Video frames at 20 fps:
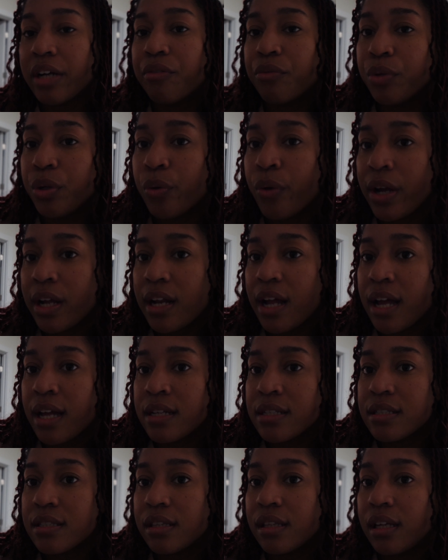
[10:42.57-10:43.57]

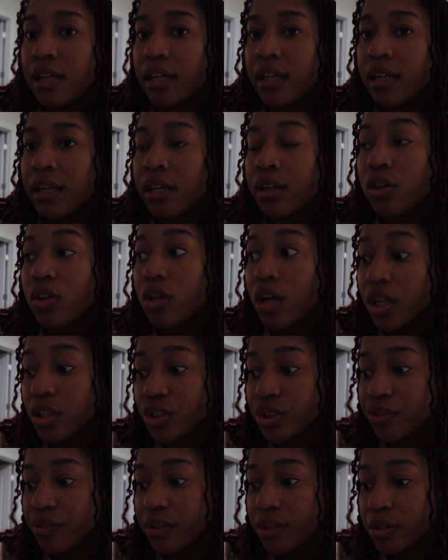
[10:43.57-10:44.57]
reorganized the
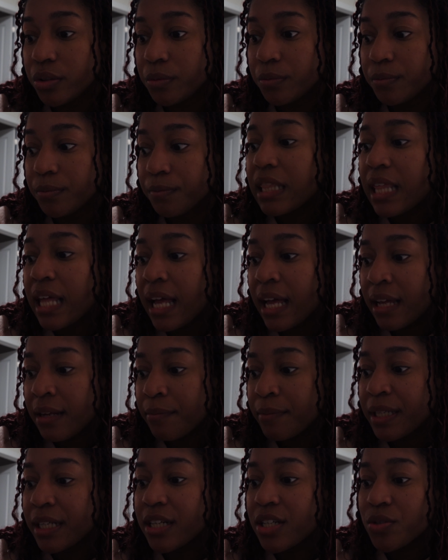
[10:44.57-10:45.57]
laundry room. Then
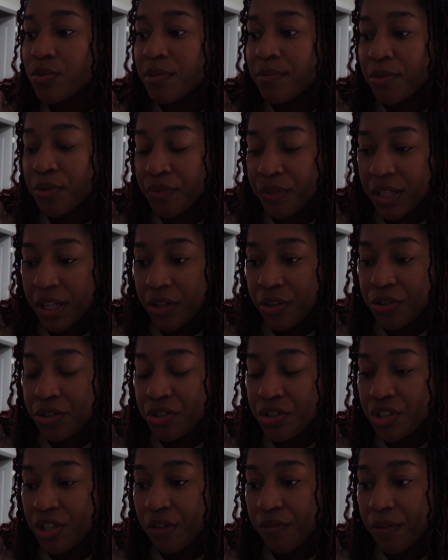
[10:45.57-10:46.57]
because we moved the other
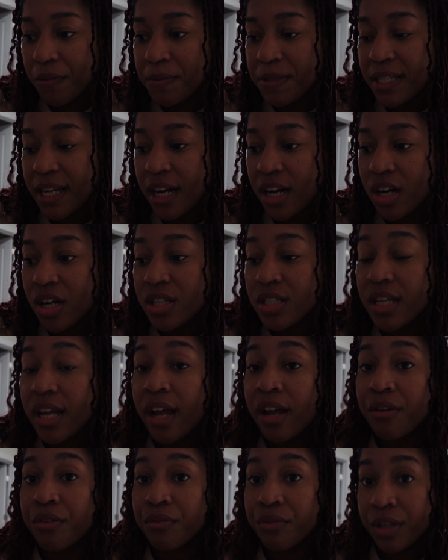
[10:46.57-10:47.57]
shelf upstairs,
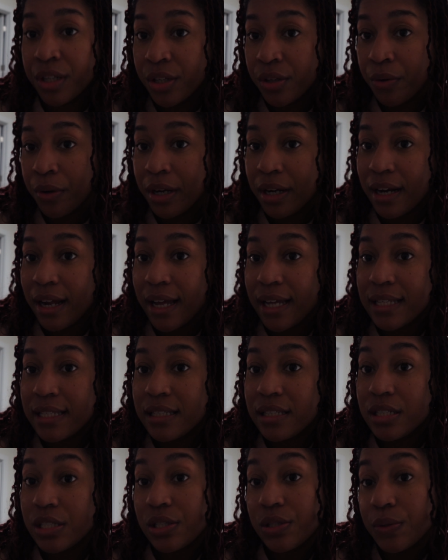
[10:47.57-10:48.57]
I
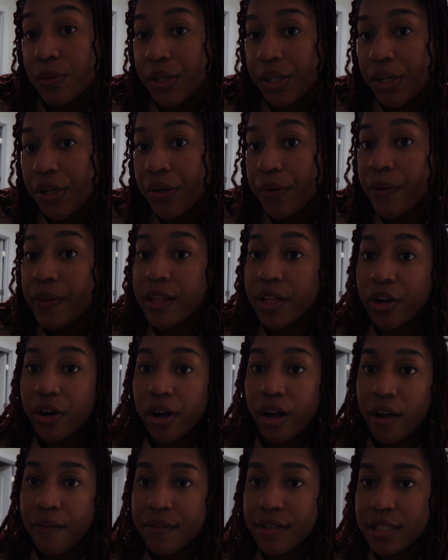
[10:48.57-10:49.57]
reorganized the studio and then our
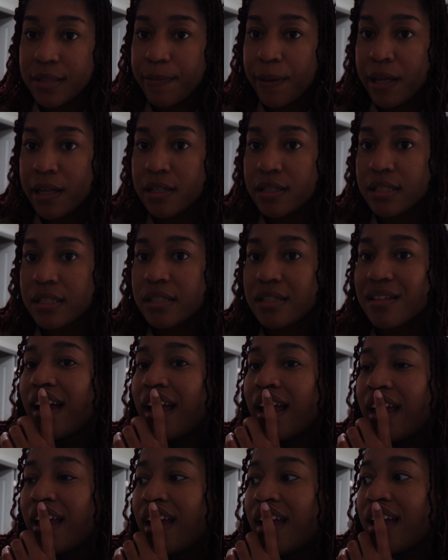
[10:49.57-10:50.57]
office space.
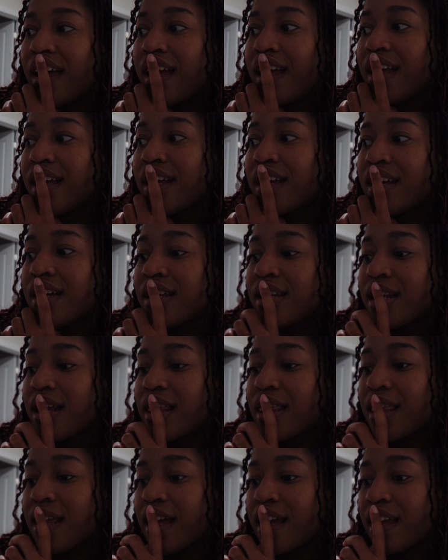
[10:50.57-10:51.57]
And
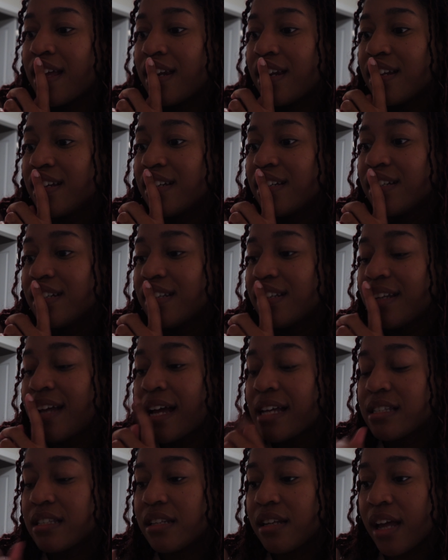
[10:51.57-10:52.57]
then
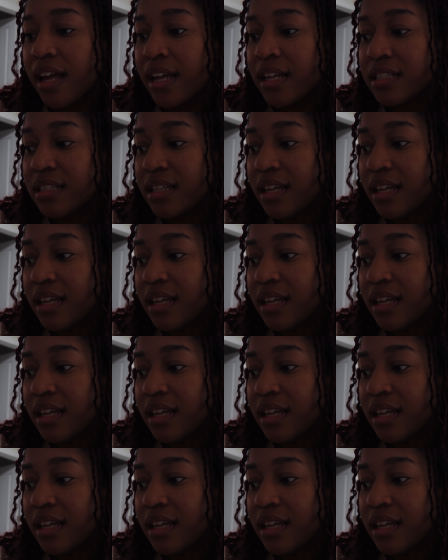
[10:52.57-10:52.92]
last night